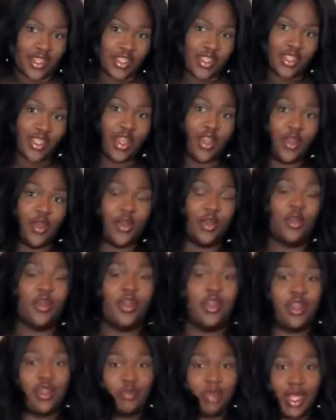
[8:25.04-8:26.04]
So
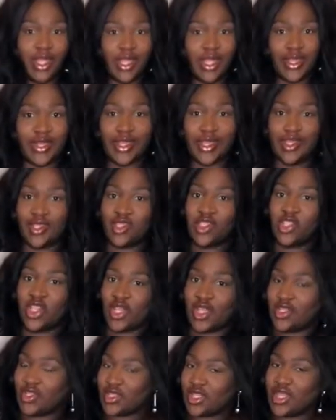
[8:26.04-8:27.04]
my luck is
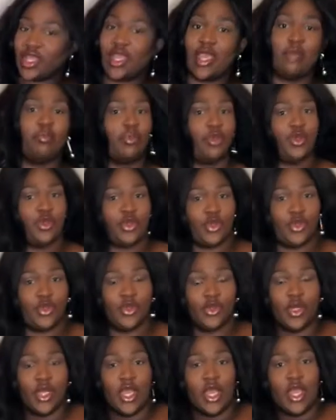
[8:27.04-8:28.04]
changing at
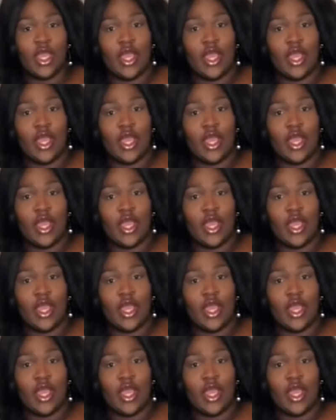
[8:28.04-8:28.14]
Boohoo.